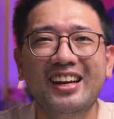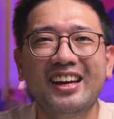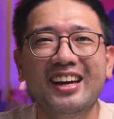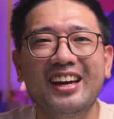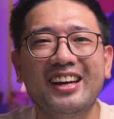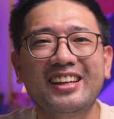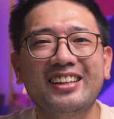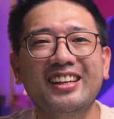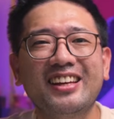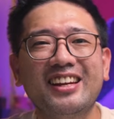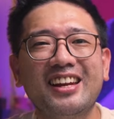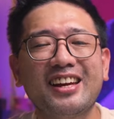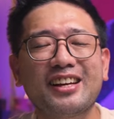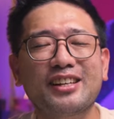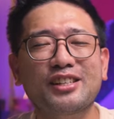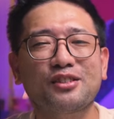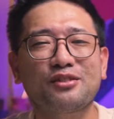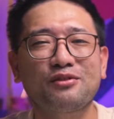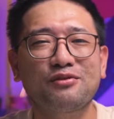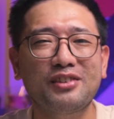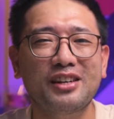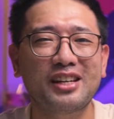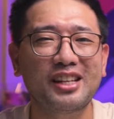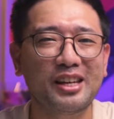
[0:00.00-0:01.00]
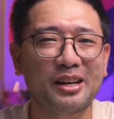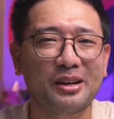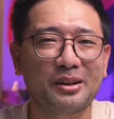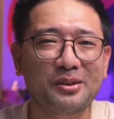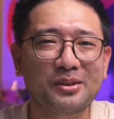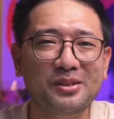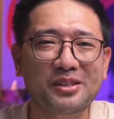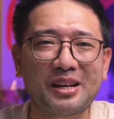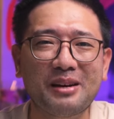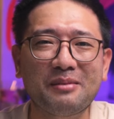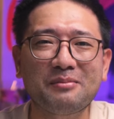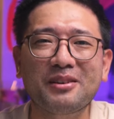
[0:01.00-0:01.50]
In the next
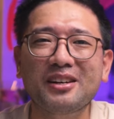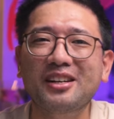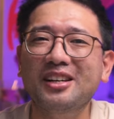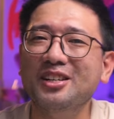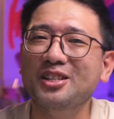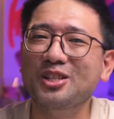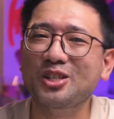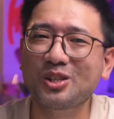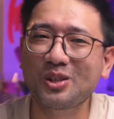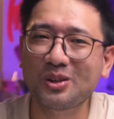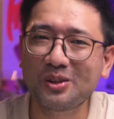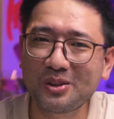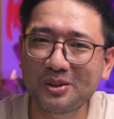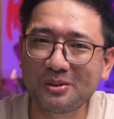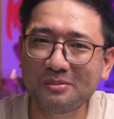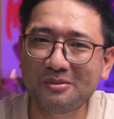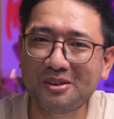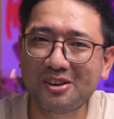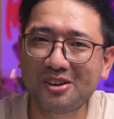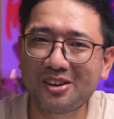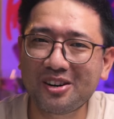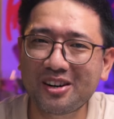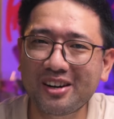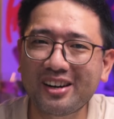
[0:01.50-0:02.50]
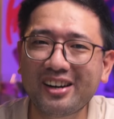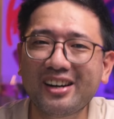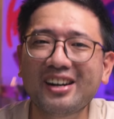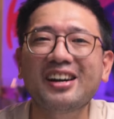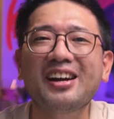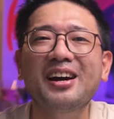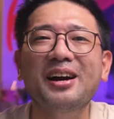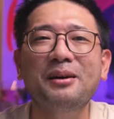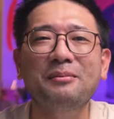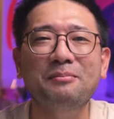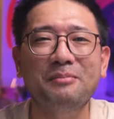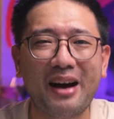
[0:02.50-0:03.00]
videos, I'm gonna show you more
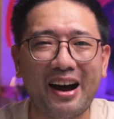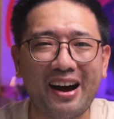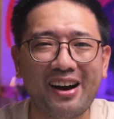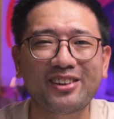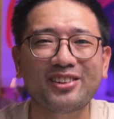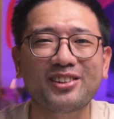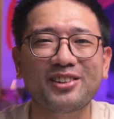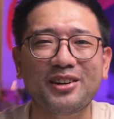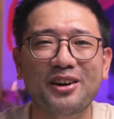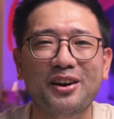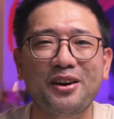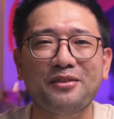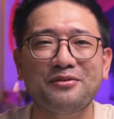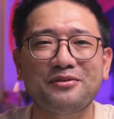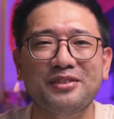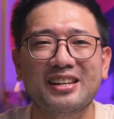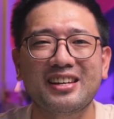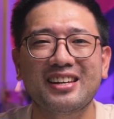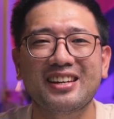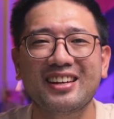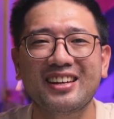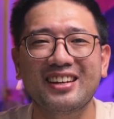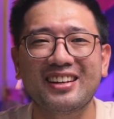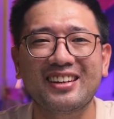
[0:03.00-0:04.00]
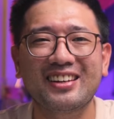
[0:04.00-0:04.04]
about coffee.